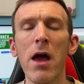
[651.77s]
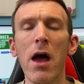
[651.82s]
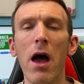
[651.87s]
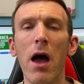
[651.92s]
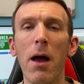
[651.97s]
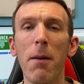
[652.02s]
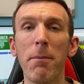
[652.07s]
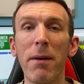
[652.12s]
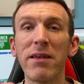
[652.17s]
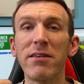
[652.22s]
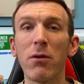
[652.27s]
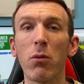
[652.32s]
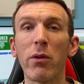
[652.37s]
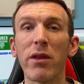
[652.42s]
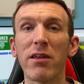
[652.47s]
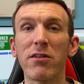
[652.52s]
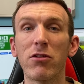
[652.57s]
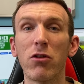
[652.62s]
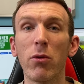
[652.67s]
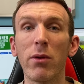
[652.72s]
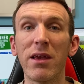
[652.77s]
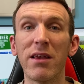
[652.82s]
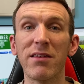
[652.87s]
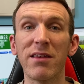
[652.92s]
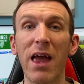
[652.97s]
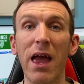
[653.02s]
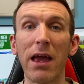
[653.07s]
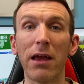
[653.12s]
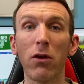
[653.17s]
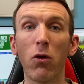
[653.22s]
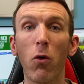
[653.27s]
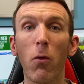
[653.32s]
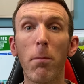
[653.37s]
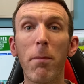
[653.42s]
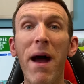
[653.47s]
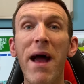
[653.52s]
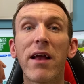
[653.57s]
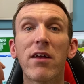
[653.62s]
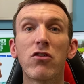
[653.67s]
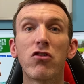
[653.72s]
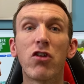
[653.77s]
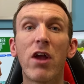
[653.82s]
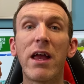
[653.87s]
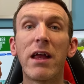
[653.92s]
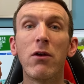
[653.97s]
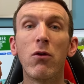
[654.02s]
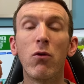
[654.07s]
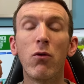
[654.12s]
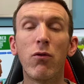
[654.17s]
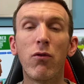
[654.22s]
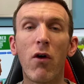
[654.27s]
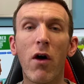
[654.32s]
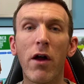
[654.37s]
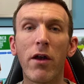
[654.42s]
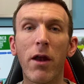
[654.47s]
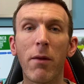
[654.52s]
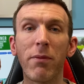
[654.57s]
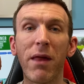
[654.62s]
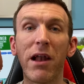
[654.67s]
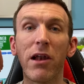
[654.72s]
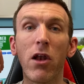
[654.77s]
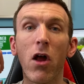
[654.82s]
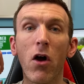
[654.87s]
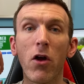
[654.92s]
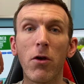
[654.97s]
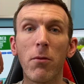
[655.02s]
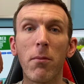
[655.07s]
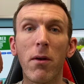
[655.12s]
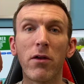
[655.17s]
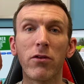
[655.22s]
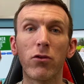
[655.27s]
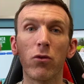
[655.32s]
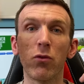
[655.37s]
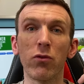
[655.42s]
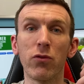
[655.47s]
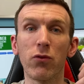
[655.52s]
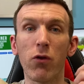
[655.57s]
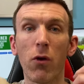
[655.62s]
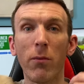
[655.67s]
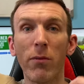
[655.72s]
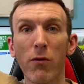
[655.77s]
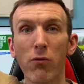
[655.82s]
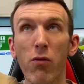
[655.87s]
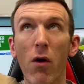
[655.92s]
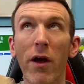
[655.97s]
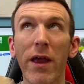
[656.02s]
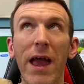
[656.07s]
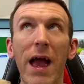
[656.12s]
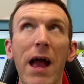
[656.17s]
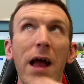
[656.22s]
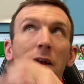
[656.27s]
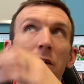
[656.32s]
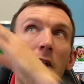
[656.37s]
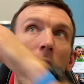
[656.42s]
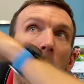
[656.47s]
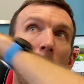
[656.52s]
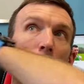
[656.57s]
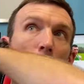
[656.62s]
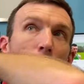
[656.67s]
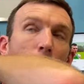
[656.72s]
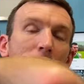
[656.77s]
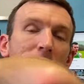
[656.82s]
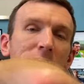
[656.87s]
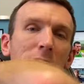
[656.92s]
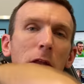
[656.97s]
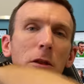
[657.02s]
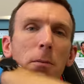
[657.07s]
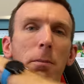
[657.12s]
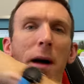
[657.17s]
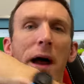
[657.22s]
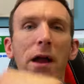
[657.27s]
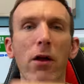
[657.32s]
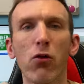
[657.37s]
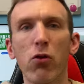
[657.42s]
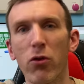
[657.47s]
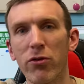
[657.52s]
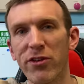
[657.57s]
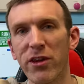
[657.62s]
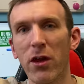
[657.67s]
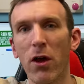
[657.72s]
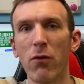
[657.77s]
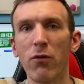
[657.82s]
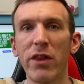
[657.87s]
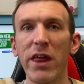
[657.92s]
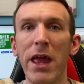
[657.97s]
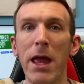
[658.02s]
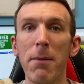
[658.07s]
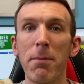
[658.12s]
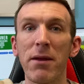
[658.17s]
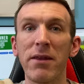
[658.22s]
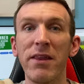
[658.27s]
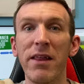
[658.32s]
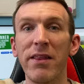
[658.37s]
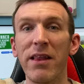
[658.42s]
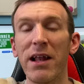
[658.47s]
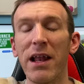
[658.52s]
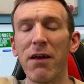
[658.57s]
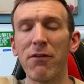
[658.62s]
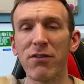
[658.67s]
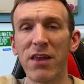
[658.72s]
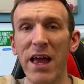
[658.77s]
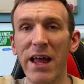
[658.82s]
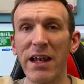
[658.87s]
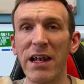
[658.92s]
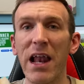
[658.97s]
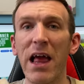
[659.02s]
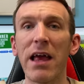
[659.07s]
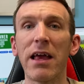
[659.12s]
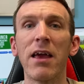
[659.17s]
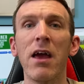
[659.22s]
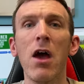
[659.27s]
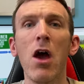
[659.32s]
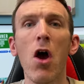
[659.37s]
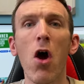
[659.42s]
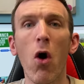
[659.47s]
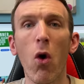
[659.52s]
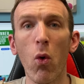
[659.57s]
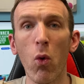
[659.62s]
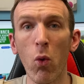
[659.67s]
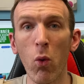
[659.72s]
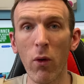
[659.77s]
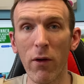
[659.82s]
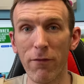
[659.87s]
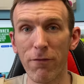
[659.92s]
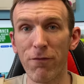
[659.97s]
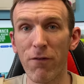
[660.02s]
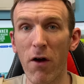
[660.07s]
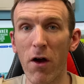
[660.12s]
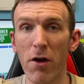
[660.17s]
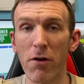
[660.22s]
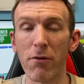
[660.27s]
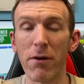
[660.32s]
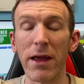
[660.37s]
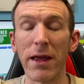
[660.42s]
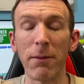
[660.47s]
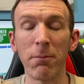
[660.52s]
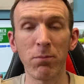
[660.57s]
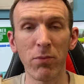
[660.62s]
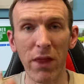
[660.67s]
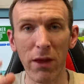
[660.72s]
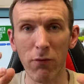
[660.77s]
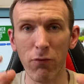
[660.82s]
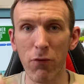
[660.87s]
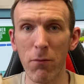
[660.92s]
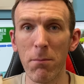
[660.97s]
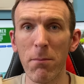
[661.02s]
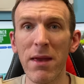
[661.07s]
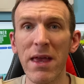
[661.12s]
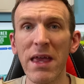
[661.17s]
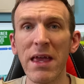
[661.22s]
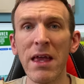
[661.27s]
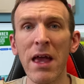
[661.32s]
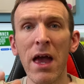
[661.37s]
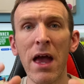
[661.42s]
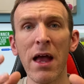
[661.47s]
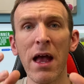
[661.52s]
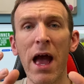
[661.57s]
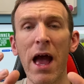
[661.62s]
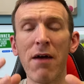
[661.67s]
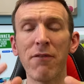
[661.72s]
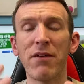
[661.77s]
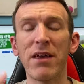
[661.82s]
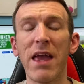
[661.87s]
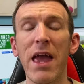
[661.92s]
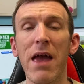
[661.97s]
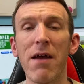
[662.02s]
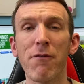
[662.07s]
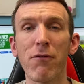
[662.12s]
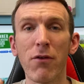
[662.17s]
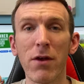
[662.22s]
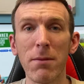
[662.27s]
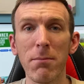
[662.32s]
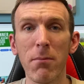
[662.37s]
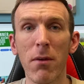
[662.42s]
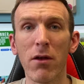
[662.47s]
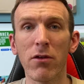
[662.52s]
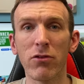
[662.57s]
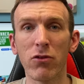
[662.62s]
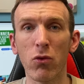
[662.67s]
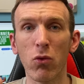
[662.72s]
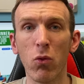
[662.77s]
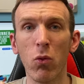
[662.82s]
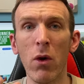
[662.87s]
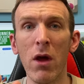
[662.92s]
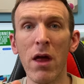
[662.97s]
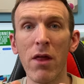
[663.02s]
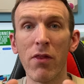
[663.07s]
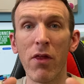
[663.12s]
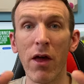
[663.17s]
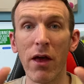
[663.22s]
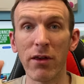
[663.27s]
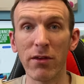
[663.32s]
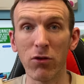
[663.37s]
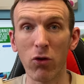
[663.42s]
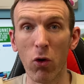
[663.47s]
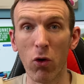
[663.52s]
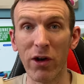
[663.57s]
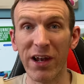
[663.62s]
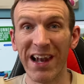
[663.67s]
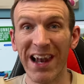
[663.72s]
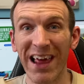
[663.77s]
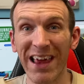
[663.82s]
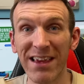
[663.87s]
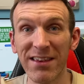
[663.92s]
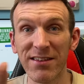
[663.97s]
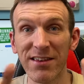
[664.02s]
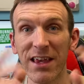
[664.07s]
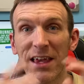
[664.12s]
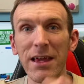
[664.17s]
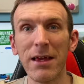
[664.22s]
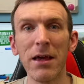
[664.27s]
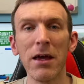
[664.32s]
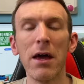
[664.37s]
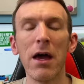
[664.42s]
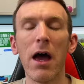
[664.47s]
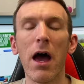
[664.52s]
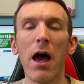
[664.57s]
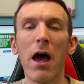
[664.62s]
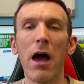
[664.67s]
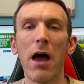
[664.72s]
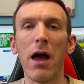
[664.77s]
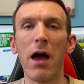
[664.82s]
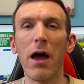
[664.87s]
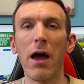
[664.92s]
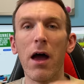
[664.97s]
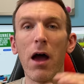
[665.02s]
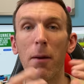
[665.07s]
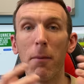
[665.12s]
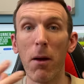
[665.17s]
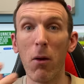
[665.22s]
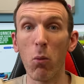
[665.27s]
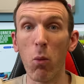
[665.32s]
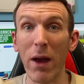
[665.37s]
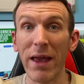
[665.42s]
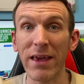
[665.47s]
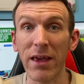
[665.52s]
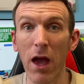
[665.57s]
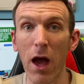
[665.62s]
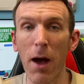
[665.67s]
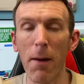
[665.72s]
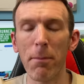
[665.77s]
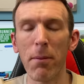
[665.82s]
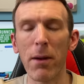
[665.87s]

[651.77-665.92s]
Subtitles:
And basically what that's doing is getting your back chain all fired up, that line of muscles from the right hand arm all the way down the back, crossing over the hip, and then the left hand leg, all firing. Now for me, having every muscle that has gone lazy wake up